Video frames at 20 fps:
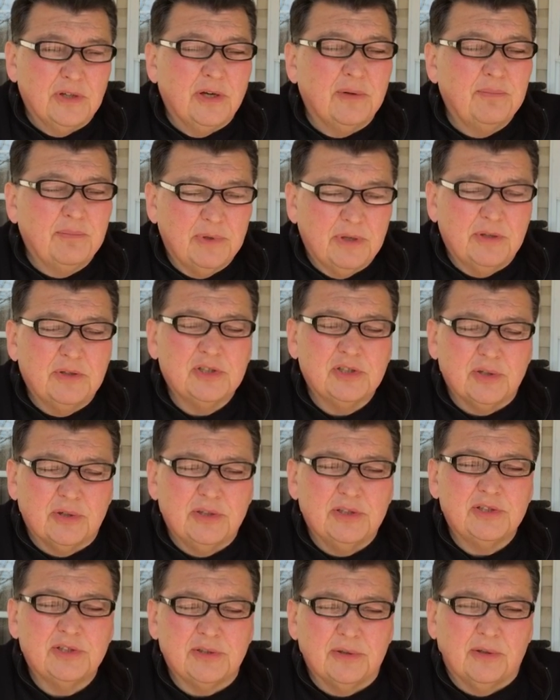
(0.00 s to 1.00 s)
I'm pretty sure
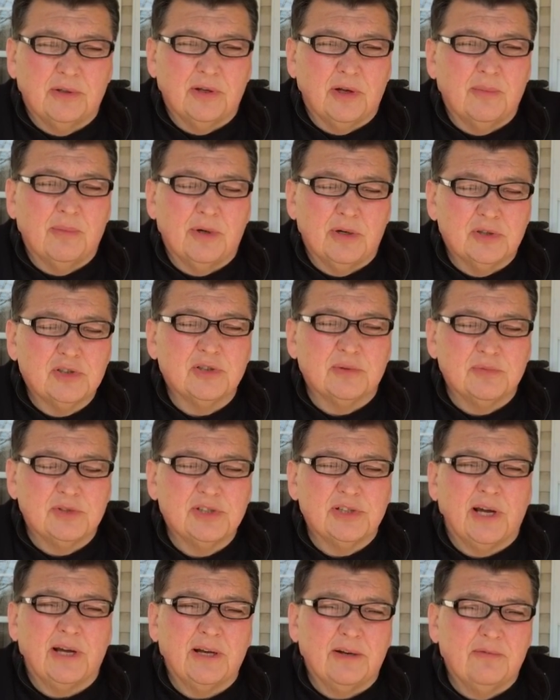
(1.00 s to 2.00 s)
he's still there, but there's some
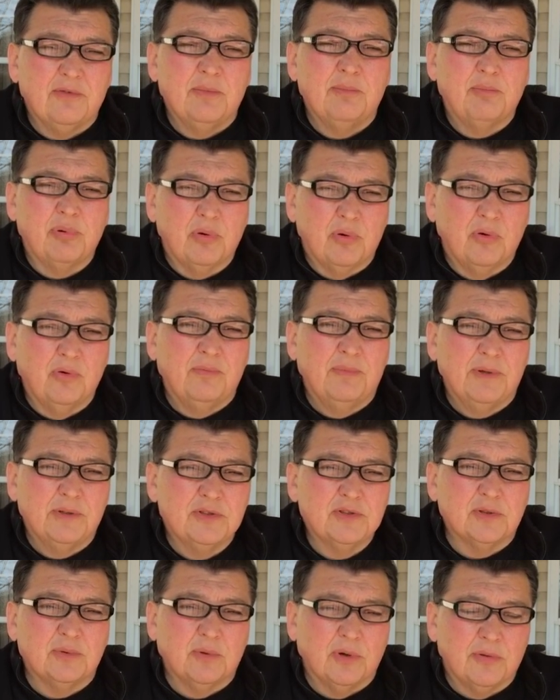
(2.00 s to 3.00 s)
sign of improvement.
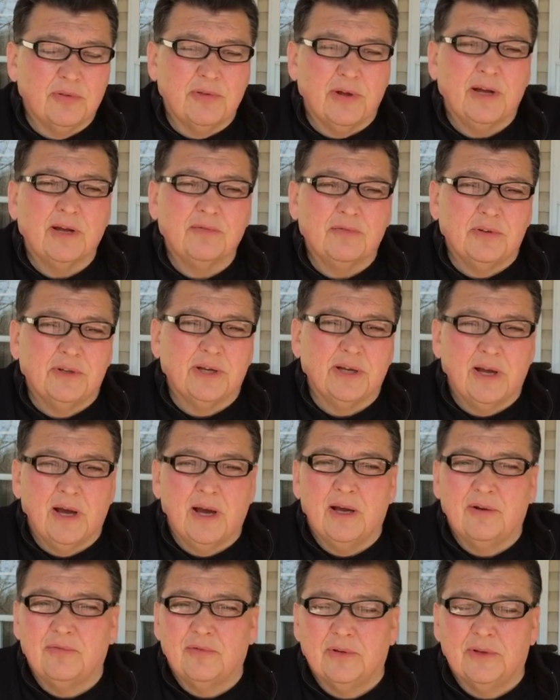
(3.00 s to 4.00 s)
So we're thankful to
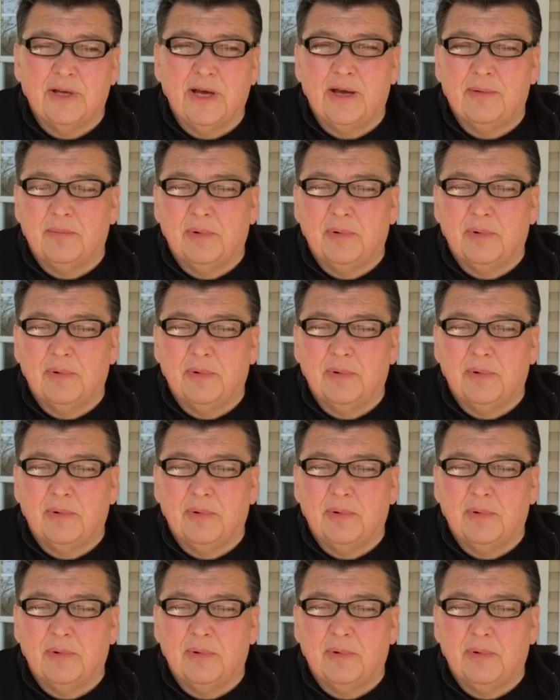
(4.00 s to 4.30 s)
God for that.